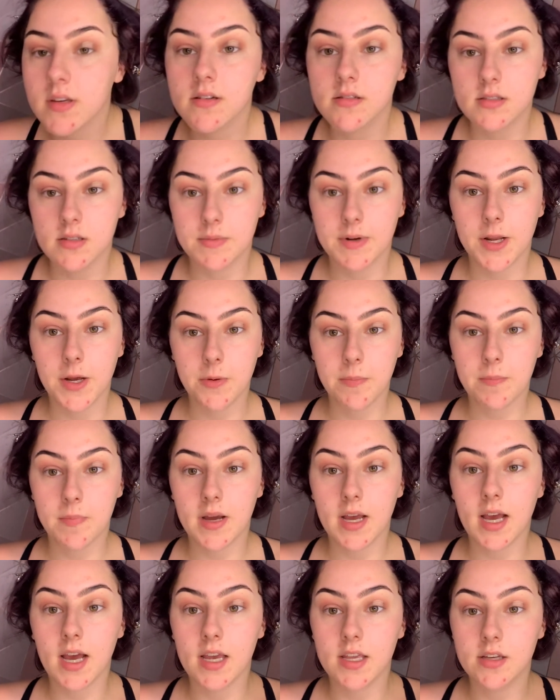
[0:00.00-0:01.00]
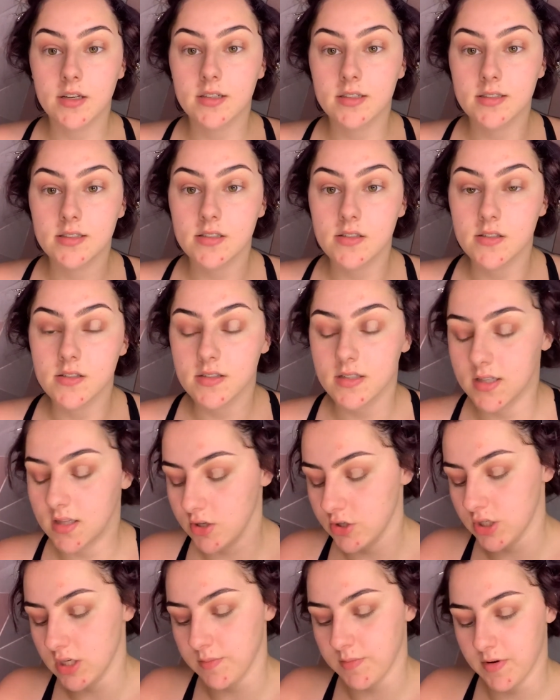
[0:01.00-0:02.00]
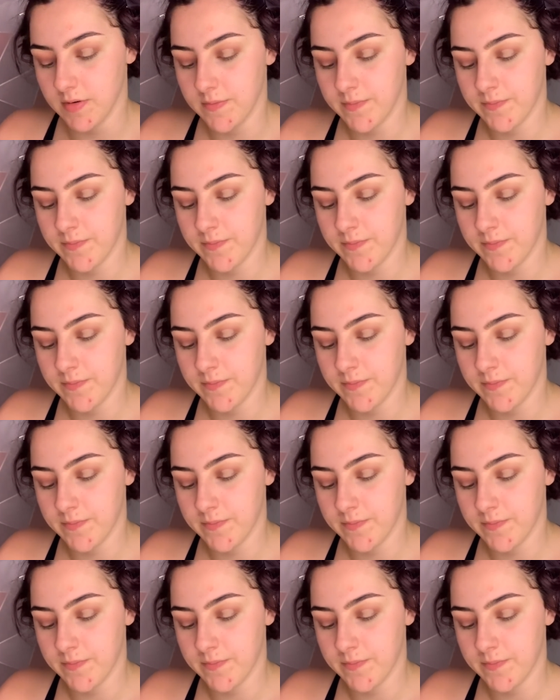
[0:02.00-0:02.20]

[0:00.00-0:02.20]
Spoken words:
So when I open my eye, you can still see the shimmer.